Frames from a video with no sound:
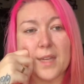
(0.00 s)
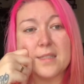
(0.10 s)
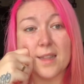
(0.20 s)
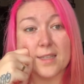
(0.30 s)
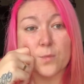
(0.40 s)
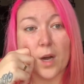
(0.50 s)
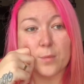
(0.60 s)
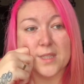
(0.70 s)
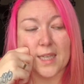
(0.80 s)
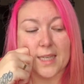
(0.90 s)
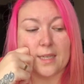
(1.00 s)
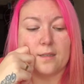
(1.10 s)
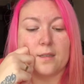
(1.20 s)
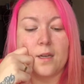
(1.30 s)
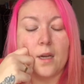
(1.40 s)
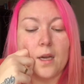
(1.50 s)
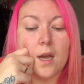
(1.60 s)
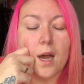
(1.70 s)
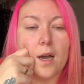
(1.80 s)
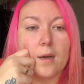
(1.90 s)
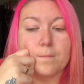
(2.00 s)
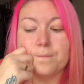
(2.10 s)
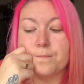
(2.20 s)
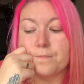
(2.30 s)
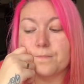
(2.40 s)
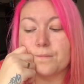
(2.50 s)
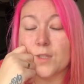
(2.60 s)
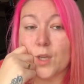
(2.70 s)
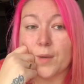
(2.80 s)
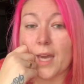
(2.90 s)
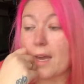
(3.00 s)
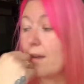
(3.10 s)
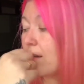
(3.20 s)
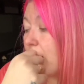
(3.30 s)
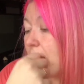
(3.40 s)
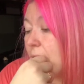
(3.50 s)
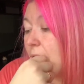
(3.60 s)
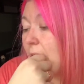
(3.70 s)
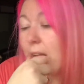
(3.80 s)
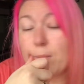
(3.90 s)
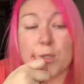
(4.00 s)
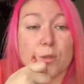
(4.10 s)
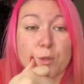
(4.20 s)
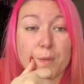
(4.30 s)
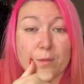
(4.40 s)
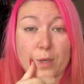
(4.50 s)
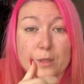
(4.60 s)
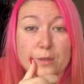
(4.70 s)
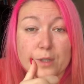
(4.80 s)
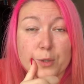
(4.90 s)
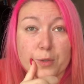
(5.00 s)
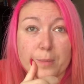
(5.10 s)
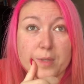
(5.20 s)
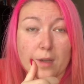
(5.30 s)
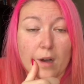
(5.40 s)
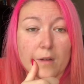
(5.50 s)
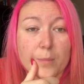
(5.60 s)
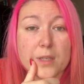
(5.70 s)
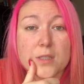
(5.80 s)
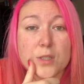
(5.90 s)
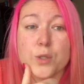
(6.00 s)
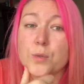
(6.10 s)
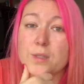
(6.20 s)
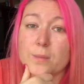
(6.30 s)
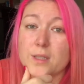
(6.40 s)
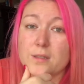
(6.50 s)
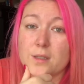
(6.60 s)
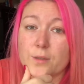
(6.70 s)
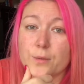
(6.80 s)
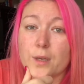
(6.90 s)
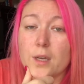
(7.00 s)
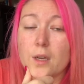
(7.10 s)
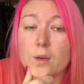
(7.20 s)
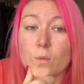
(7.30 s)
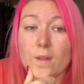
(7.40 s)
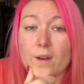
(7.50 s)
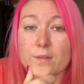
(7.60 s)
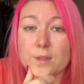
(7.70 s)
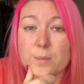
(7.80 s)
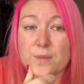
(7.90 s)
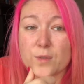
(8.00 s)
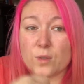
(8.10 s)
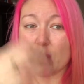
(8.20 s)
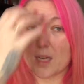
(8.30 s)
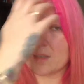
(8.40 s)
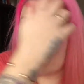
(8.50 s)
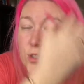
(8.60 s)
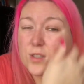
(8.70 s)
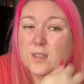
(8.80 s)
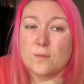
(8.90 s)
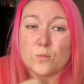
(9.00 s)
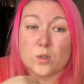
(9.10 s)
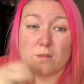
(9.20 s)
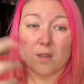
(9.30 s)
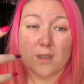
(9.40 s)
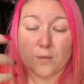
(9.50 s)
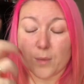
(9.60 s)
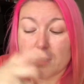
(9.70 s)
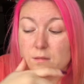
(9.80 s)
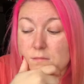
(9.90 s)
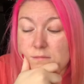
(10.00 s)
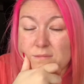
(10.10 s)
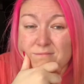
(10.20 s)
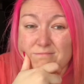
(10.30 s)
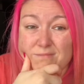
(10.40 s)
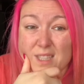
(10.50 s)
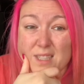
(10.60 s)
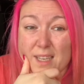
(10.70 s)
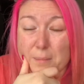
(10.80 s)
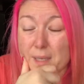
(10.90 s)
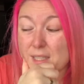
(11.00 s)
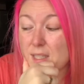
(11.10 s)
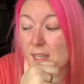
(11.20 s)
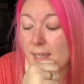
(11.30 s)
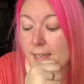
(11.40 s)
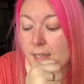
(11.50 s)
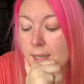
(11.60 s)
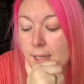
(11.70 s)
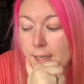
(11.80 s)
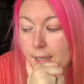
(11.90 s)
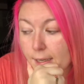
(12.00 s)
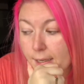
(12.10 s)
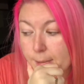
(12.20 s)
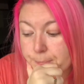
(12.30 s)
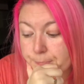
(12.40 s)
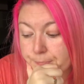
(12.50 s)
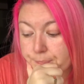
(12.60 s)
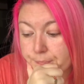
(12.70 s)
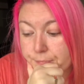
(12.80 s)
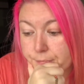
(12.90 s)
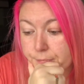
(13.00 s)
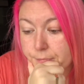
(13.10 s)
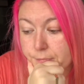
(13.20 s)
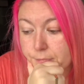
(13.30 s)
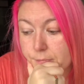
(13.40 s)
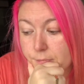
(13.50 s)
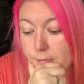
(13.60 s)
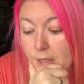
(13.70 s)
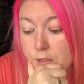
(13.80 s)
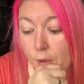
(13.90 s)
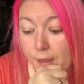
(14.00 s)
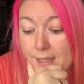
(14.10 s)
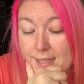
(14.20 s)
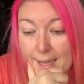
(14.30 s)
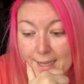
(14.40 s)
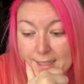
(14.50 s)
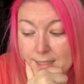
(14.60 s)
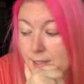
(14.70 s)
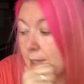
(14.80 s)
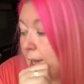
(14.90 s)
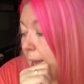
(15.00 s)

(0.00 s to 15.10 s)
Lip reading: So that's what I was thinking. So yeah, I am not doing the road trip scarf because it's too similar to one that I've done before, and I just didn't want another one the same basically. So that's that.